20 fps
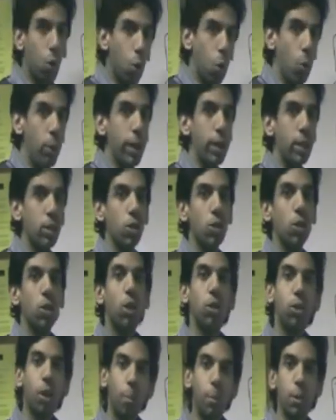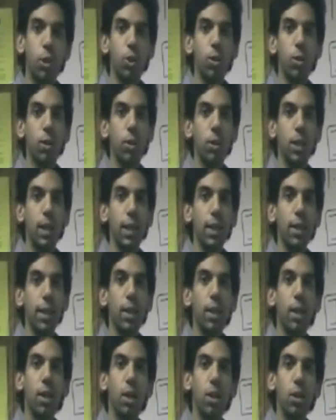always an
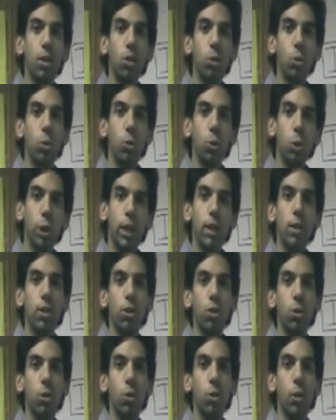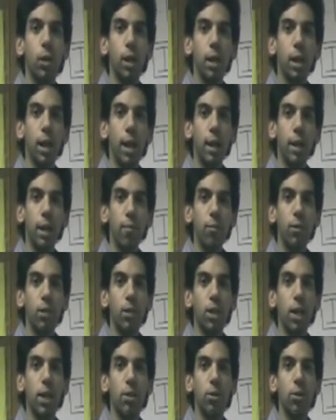opportunity to look into and
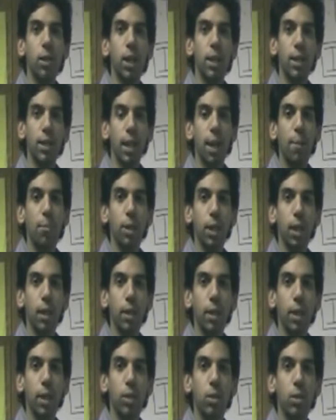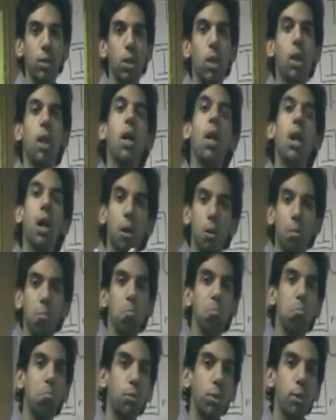emphasize on exam techniques,
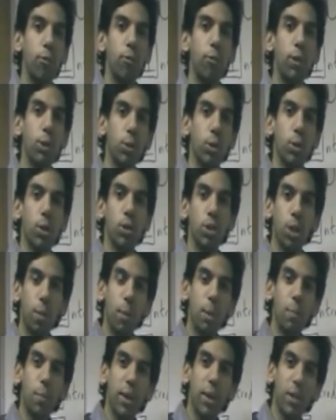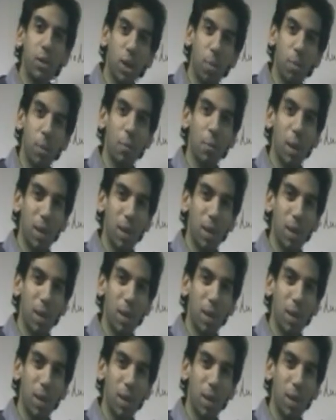different on a topic by topic